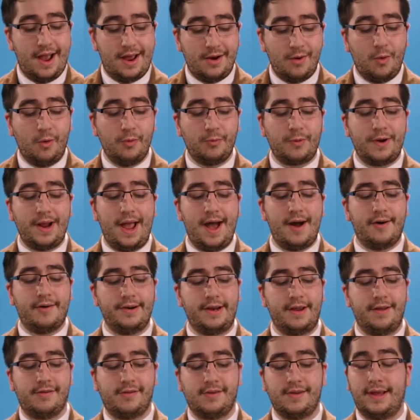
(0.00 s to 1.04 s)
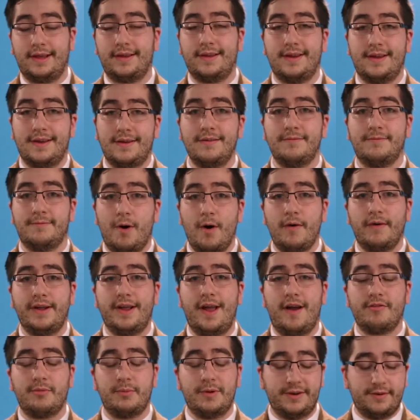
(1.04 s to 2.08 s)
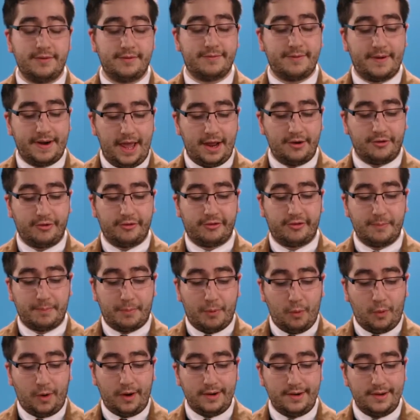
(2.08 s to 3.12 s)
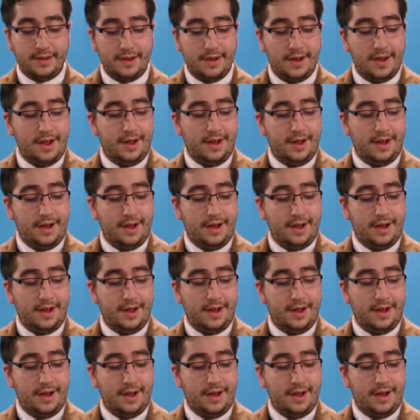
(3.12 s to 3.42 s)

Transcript: and old realities like falling government financial support,